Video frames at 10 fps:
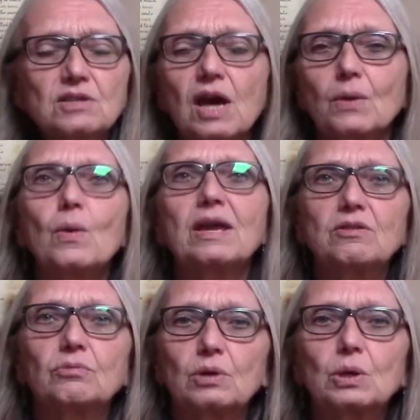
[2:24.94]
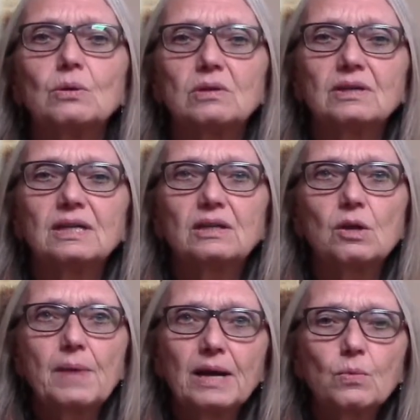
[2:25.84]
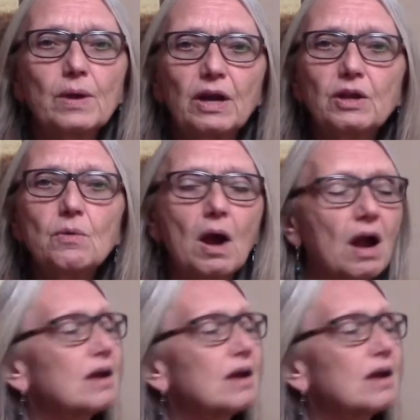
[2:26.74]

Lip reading: got a way through. No matter where you are,